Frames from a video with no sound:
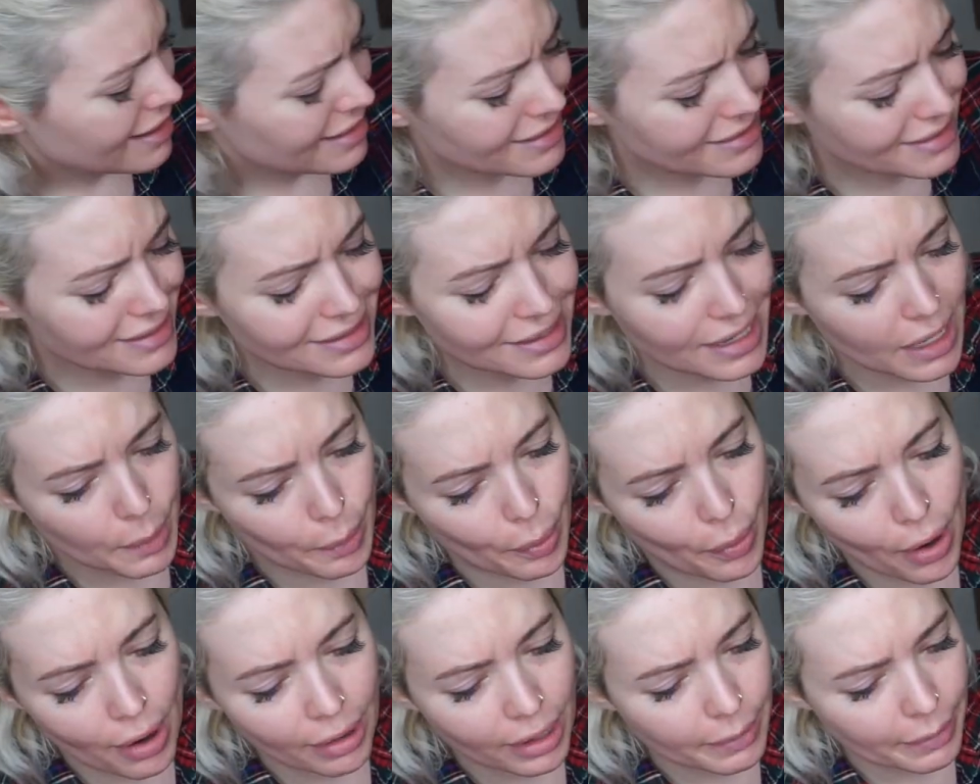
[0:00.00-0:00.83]
this is
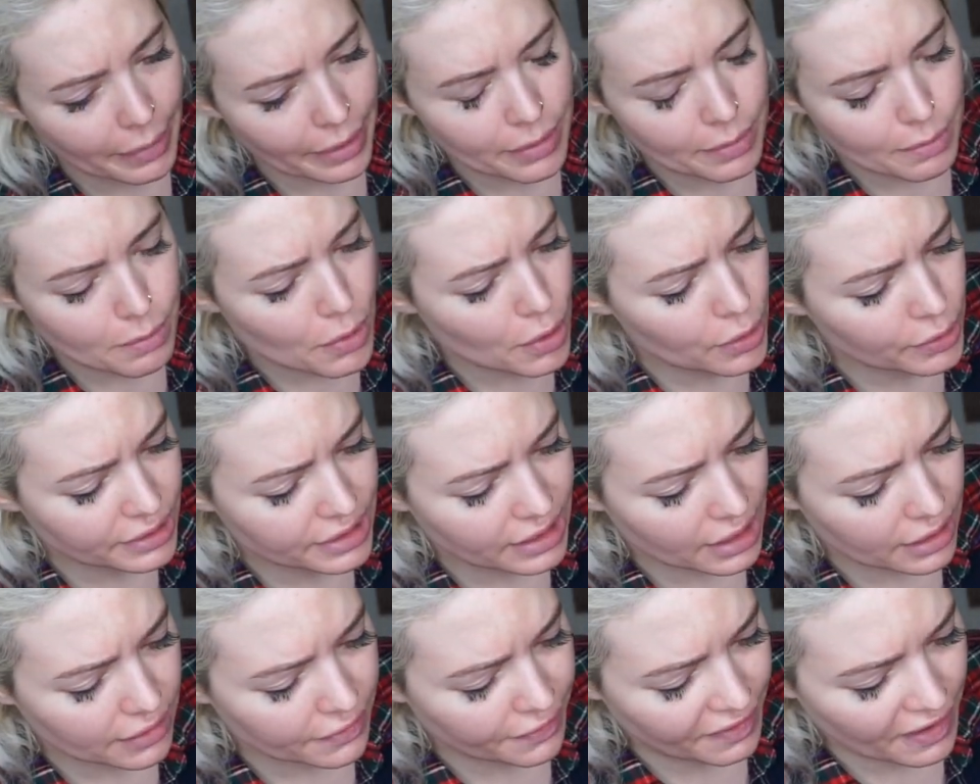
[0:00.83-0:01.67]
like probably my most
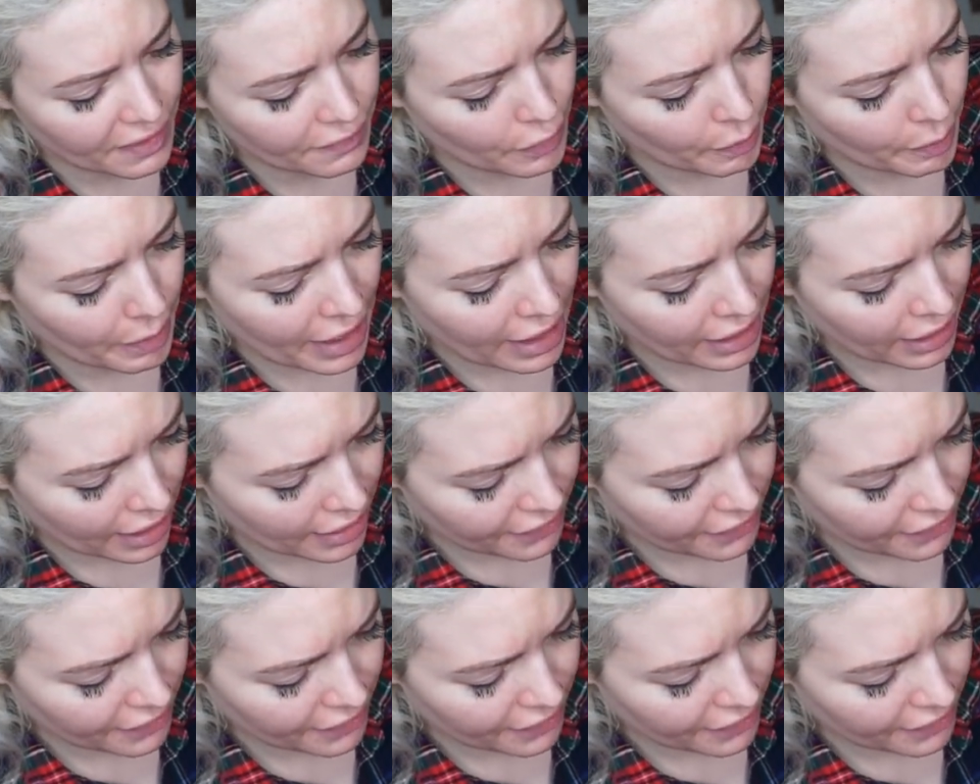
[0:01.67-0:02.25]
unfavorite bag